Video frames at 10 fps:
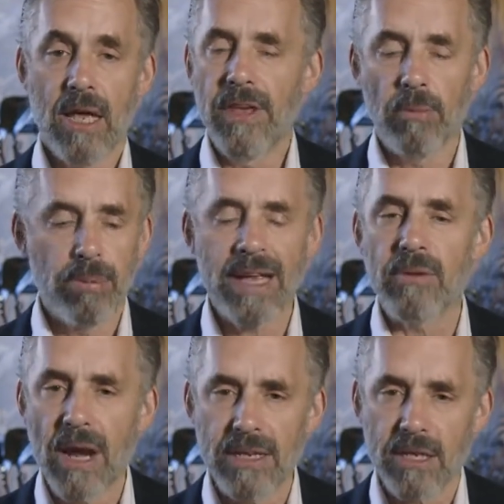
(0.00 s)
they'll play
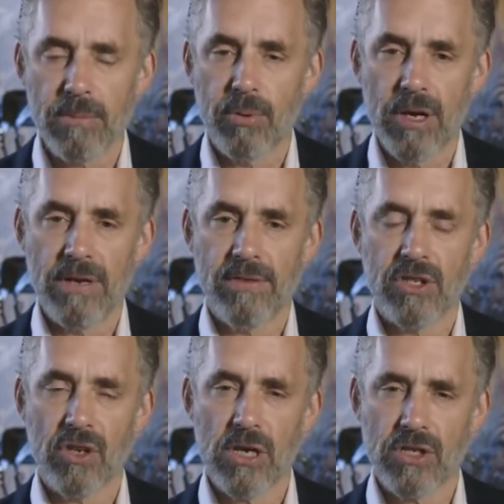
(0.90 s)
right to the point of
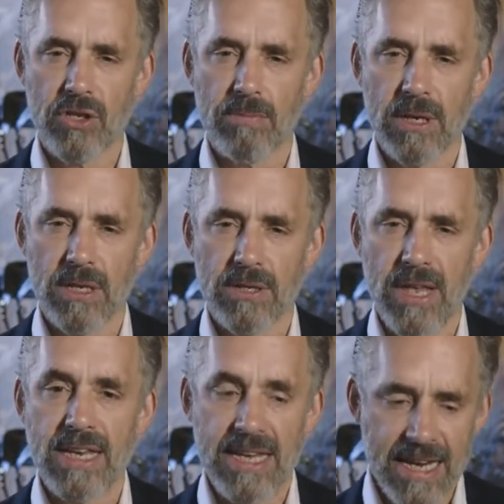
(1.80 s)
exhaustion because
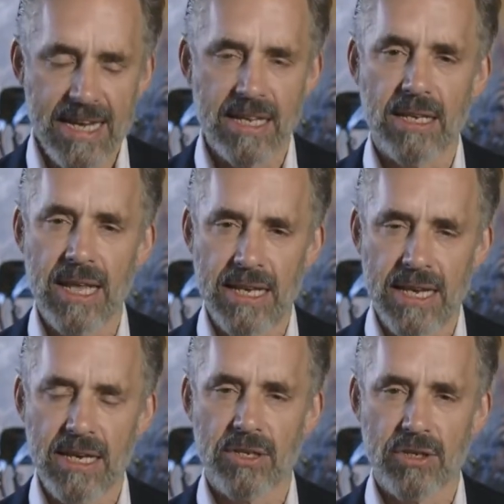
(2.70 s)
they need
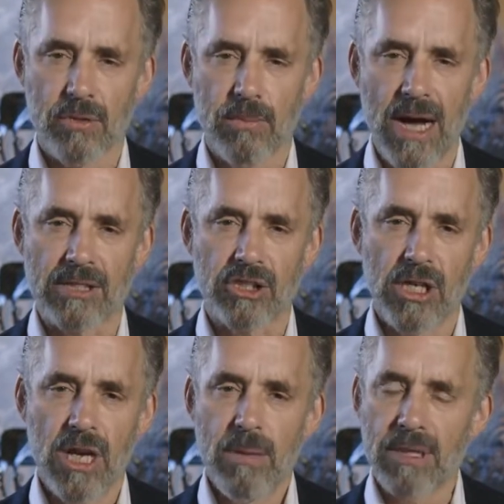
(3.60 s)
it so much.
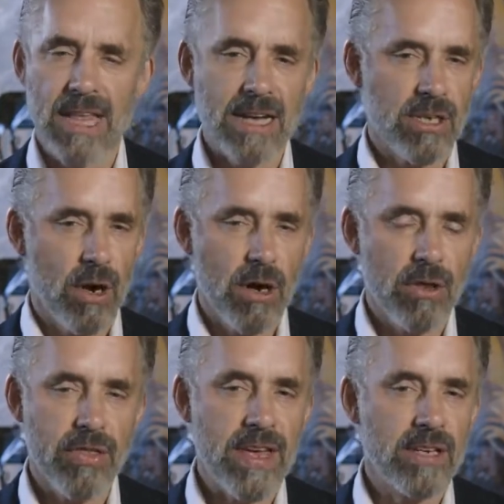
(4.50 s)
But that's a
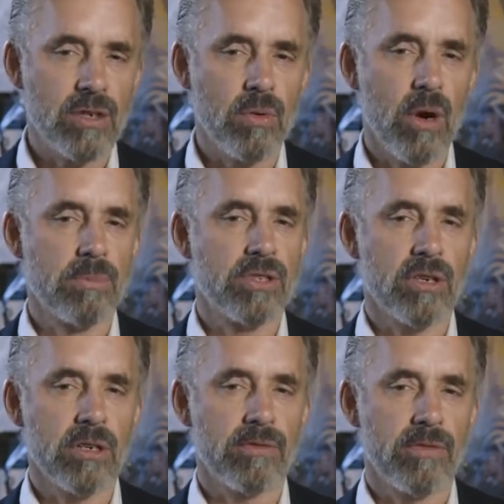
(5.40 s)
hard thing to
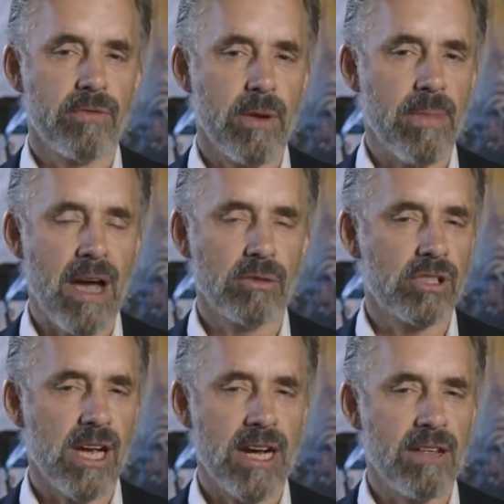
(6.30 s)
observe from the
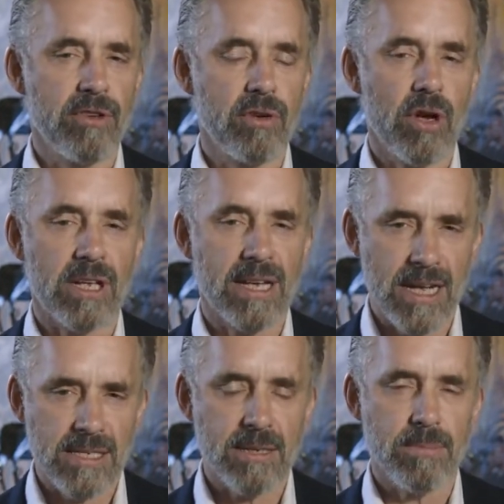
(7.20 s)
outside if you're not
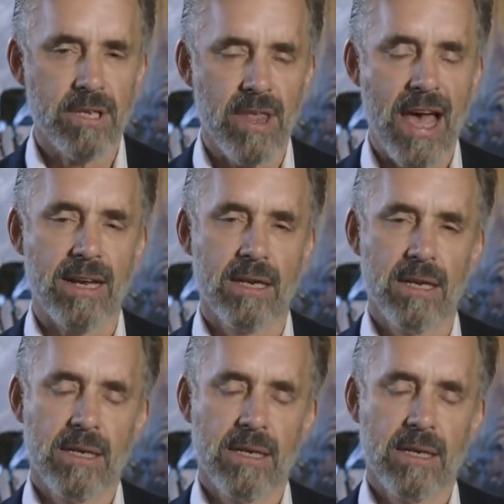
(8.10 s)
accustomed to that.